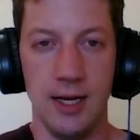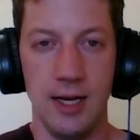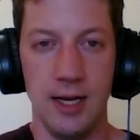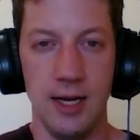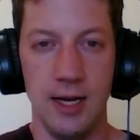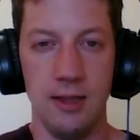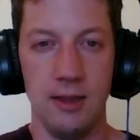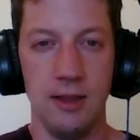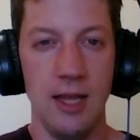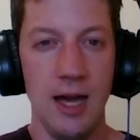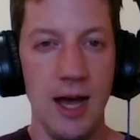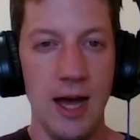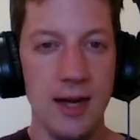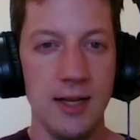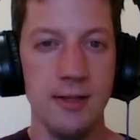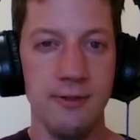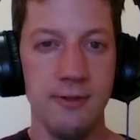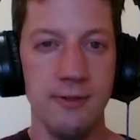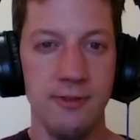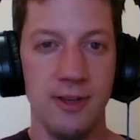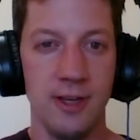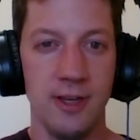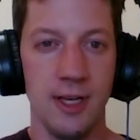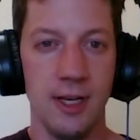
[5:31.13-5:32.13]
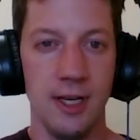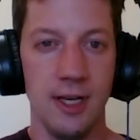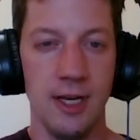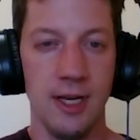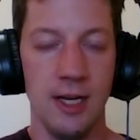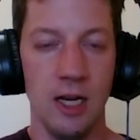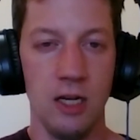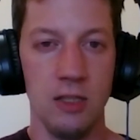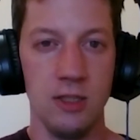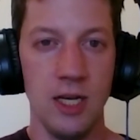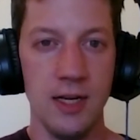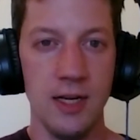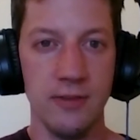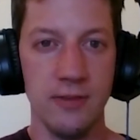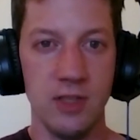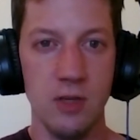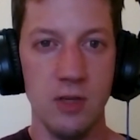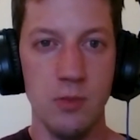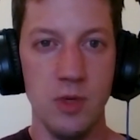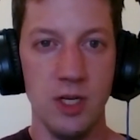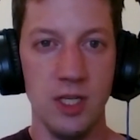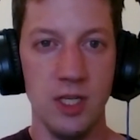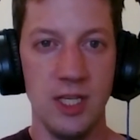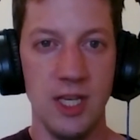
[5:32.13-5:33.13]
A lot of a lot of
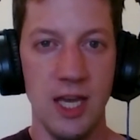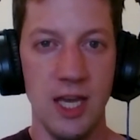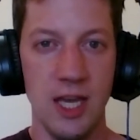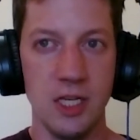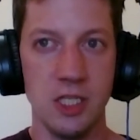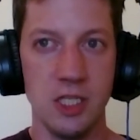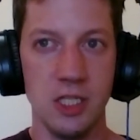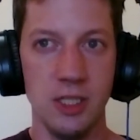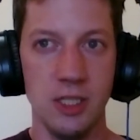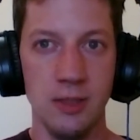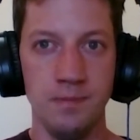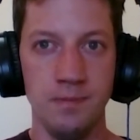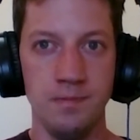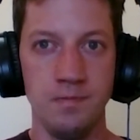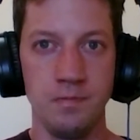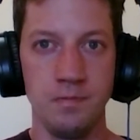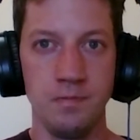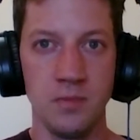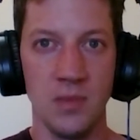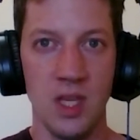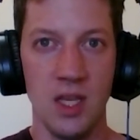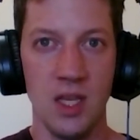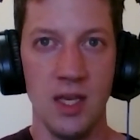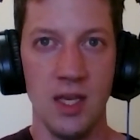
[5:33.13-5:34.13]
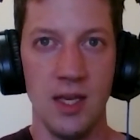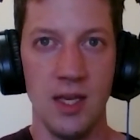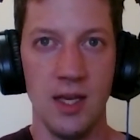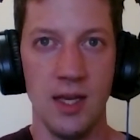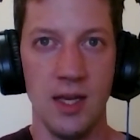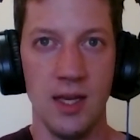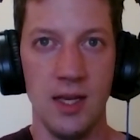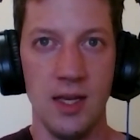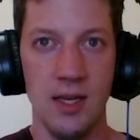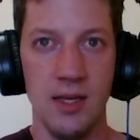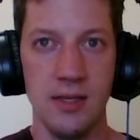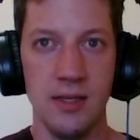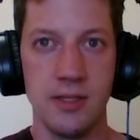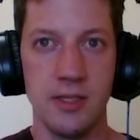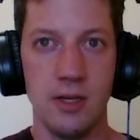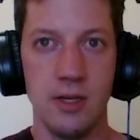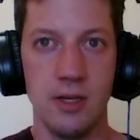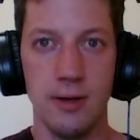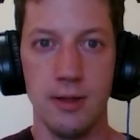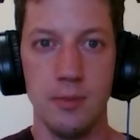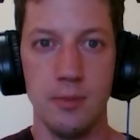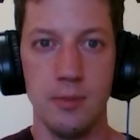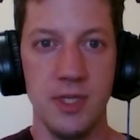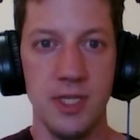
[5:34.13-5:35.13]
communication is
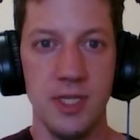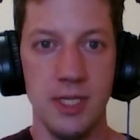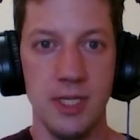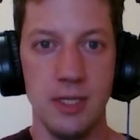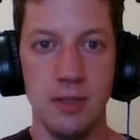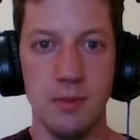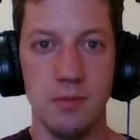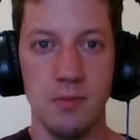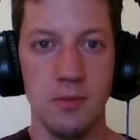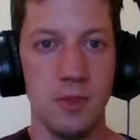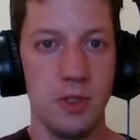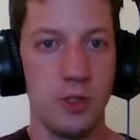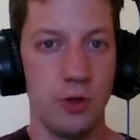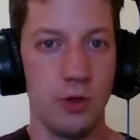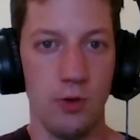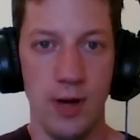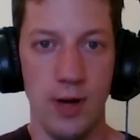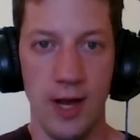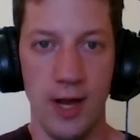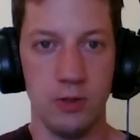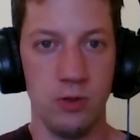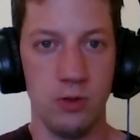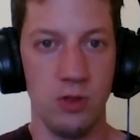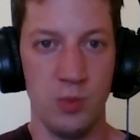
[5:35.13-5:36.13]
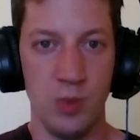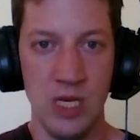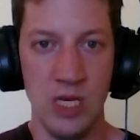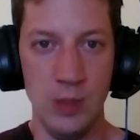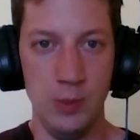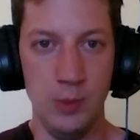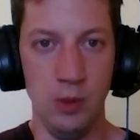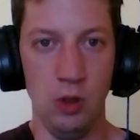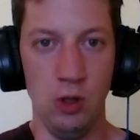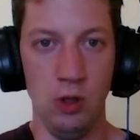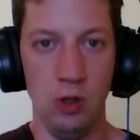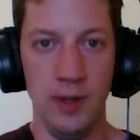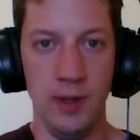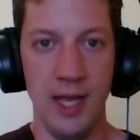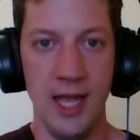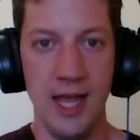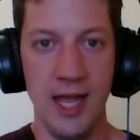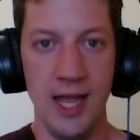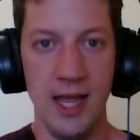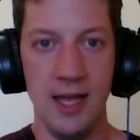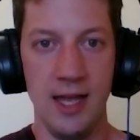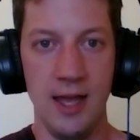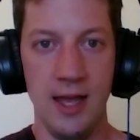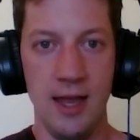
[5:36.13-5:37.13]
going to be direct with people,
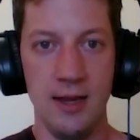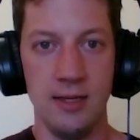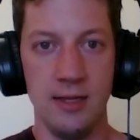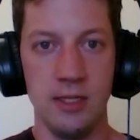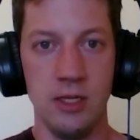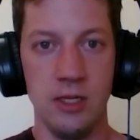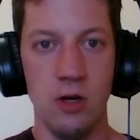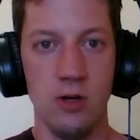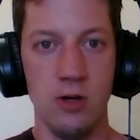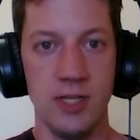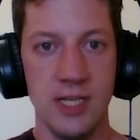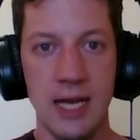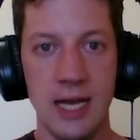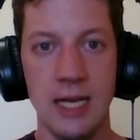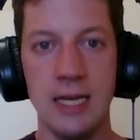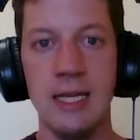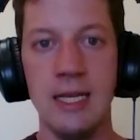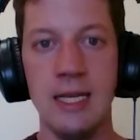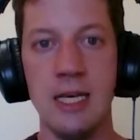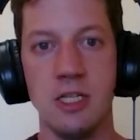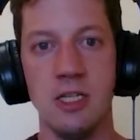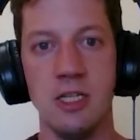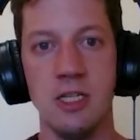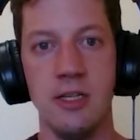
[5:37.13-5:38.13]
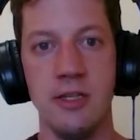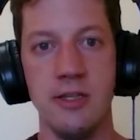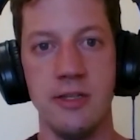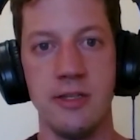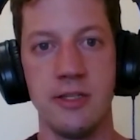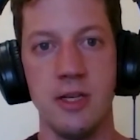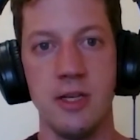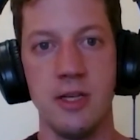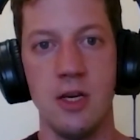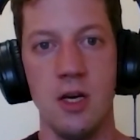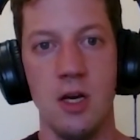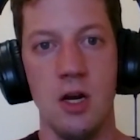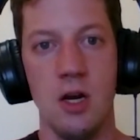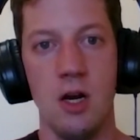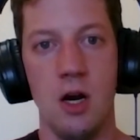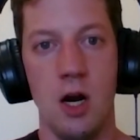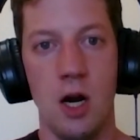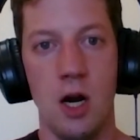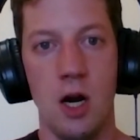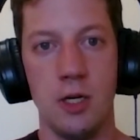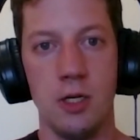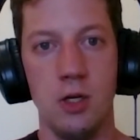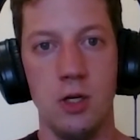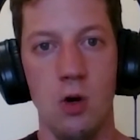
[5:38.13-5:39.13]
and your technicians
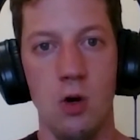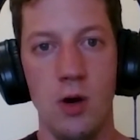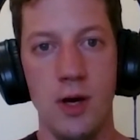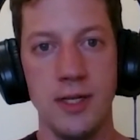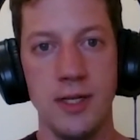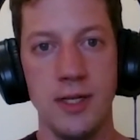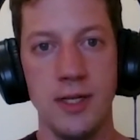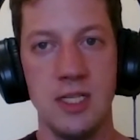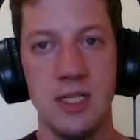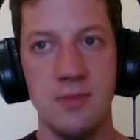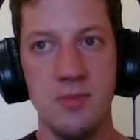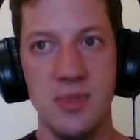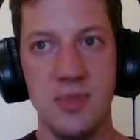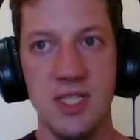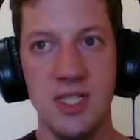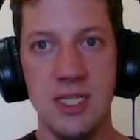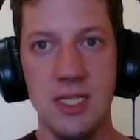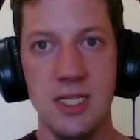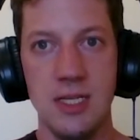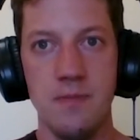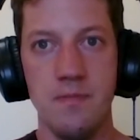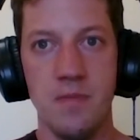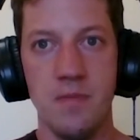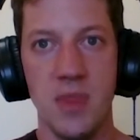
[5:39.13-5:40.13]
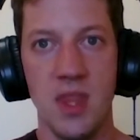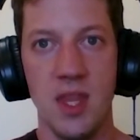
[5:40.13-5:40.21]
are going to be